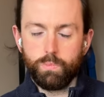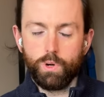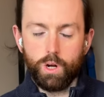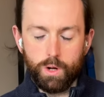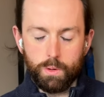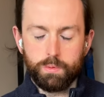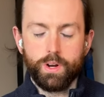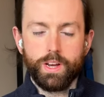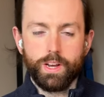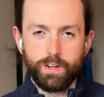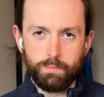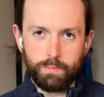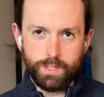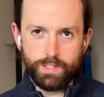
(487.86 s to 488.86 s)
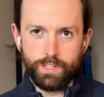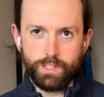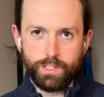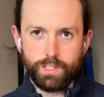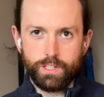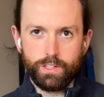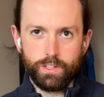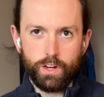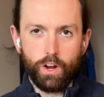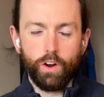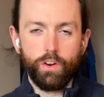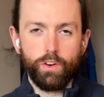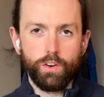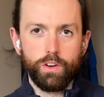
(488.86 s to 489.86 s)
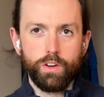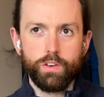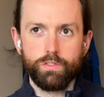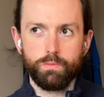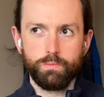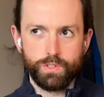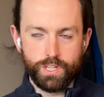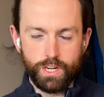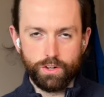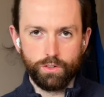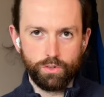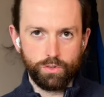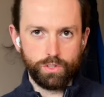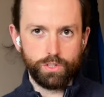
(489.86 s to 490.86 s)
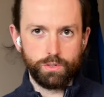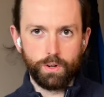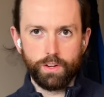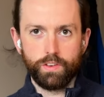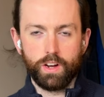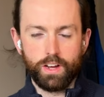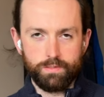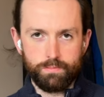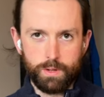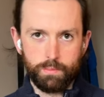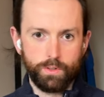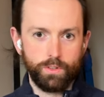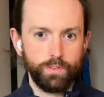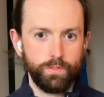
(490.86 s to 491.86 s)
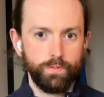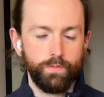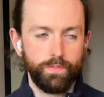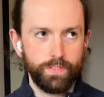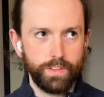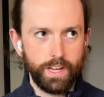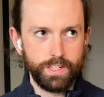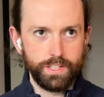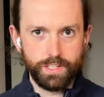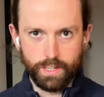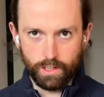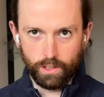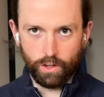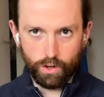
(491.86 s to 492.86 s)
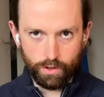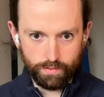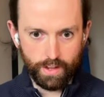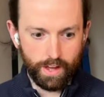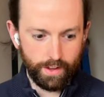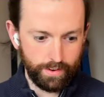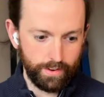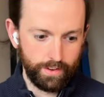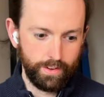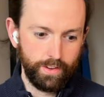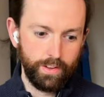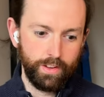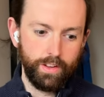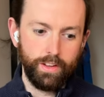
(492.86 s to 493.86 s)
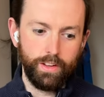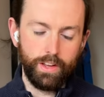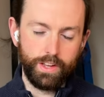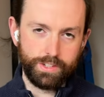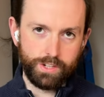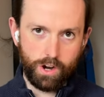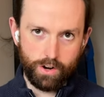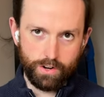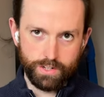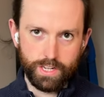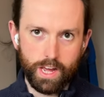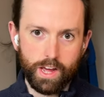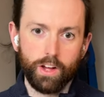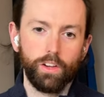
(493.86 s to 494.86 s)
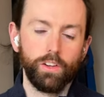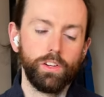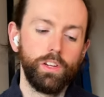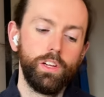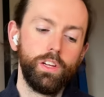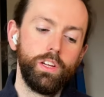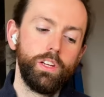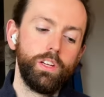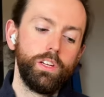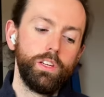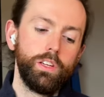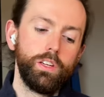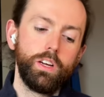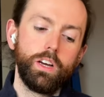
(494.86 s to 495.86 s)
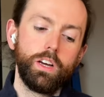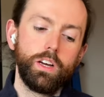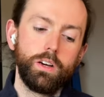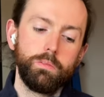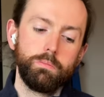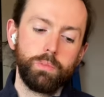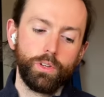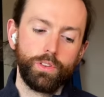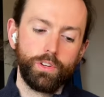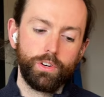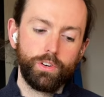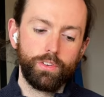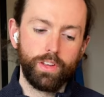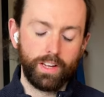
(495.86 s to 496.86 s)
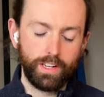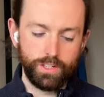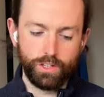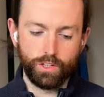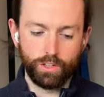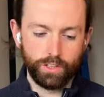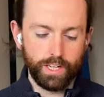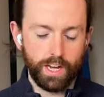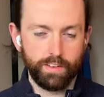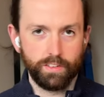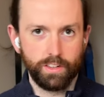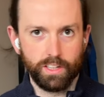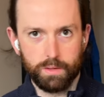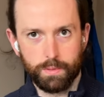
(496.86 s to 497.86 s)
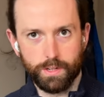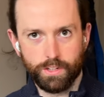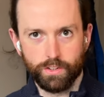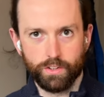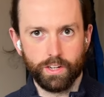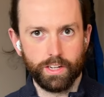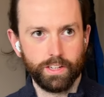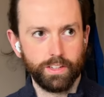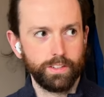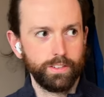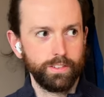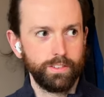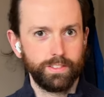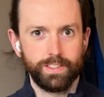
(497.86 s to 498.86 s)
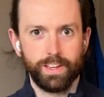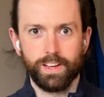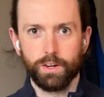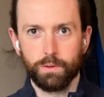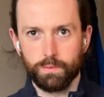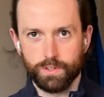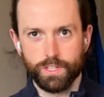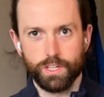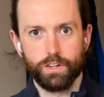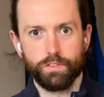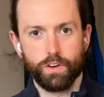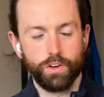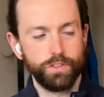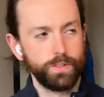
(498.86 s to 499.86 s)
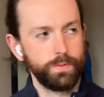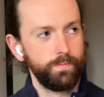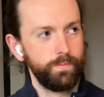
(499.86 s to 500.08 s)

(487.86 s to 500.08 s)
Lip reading: operating a business now from 0 to 25 people, I'd seen a lot of that. It's hard as hell, but there are things you can definitely be doing to help yourself out.